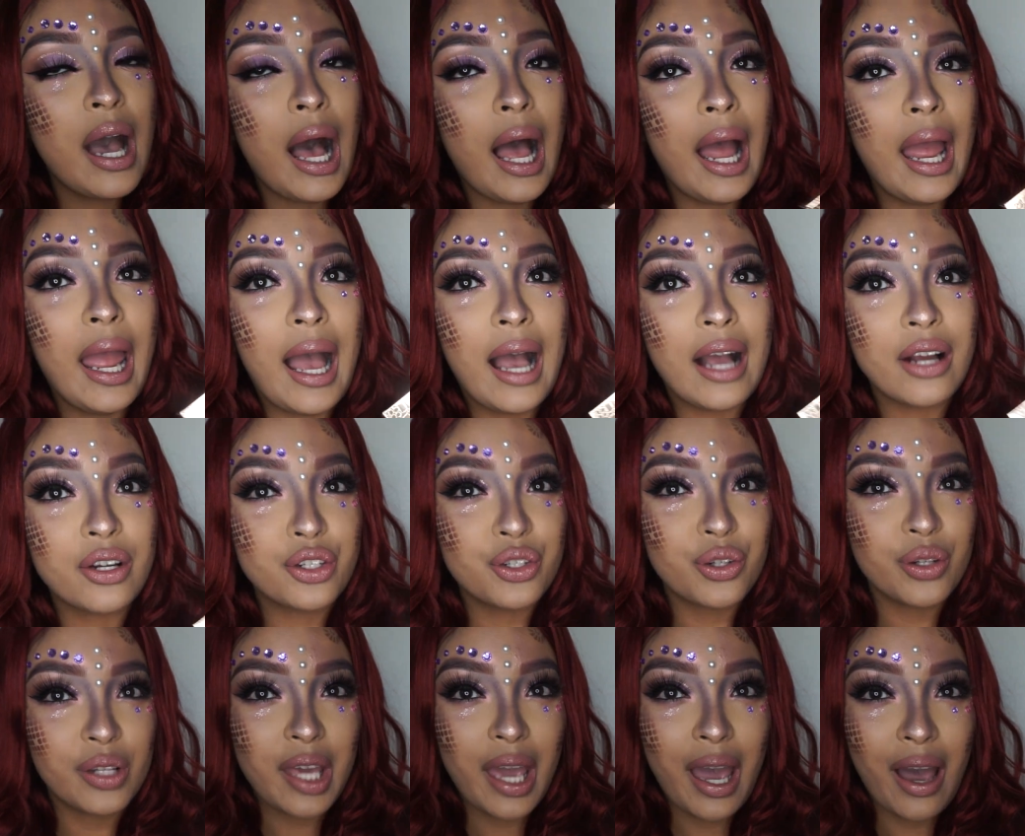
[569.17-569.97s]
I
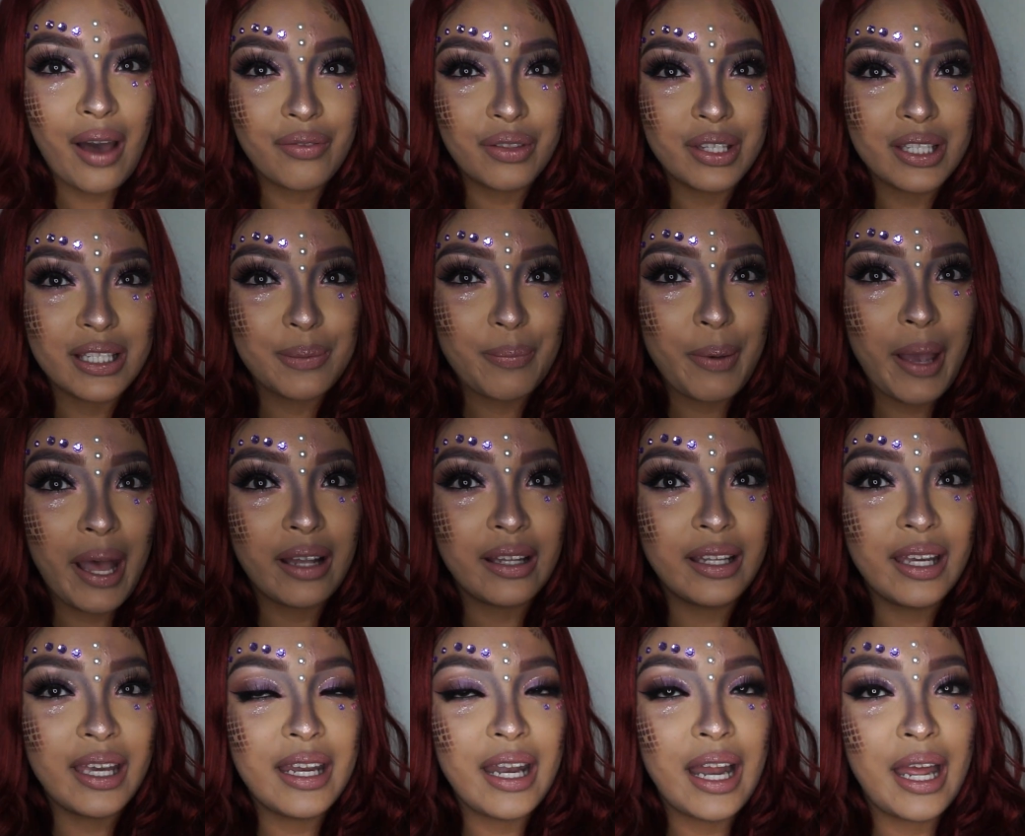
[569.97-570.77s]
actually have this
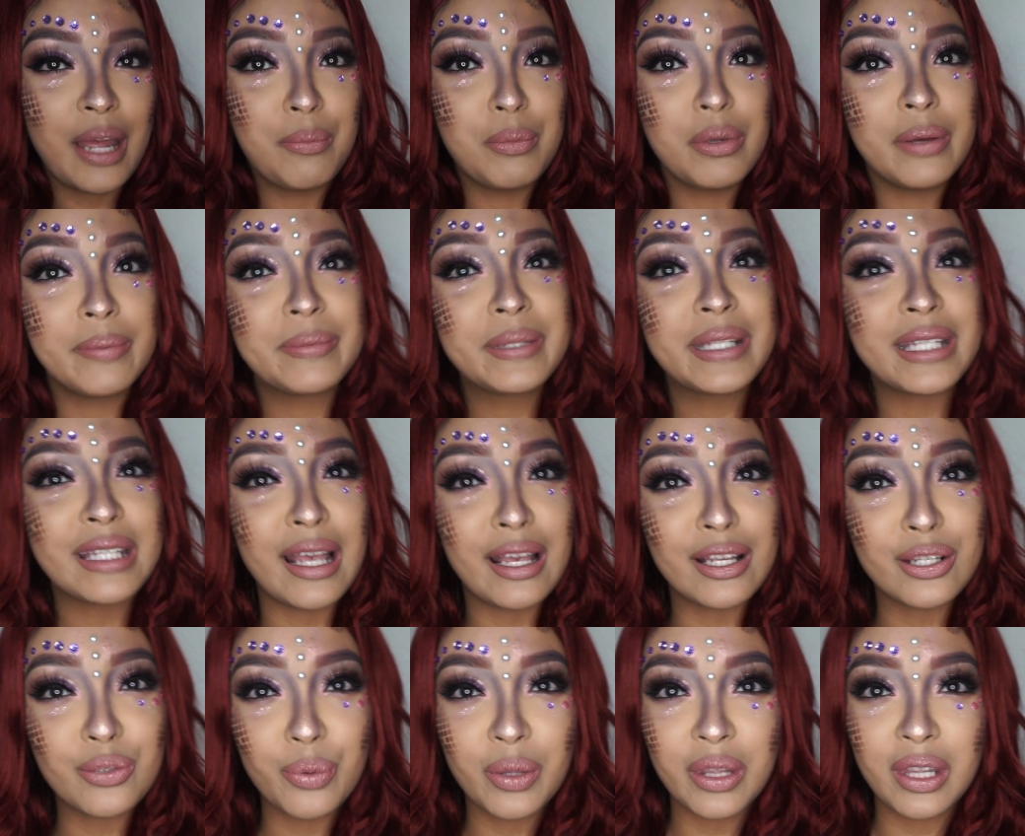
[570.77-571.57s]
palette and I'm
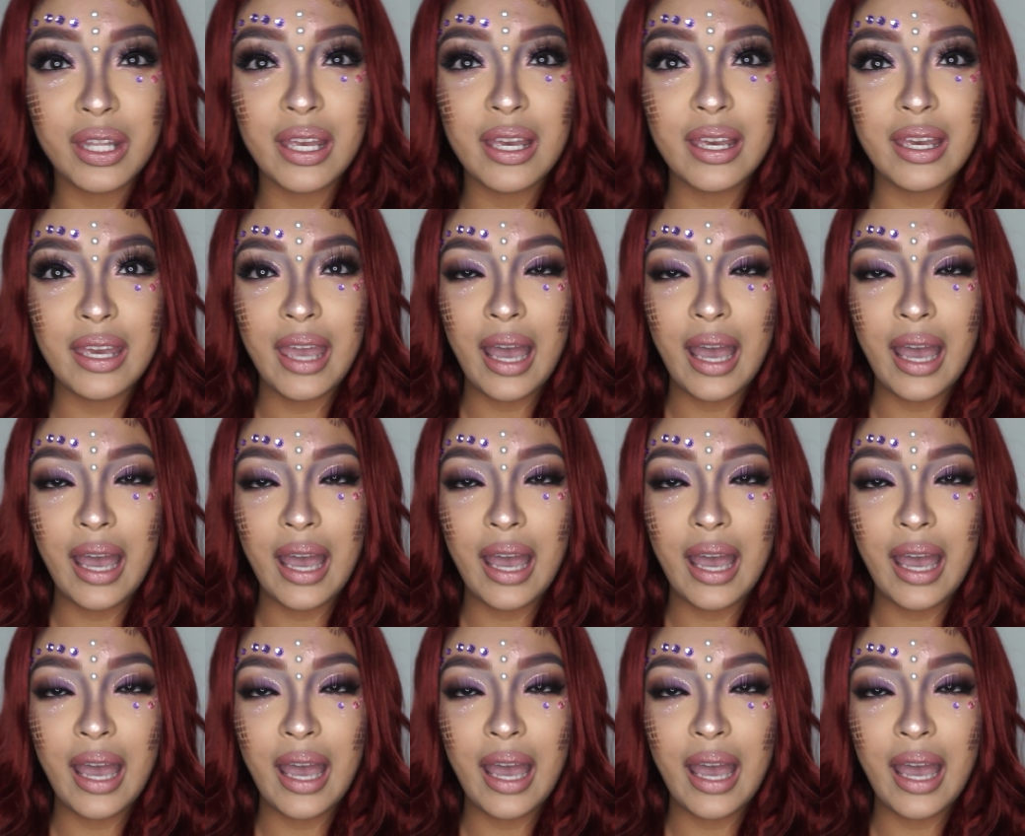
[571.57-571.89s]
obsessed with it.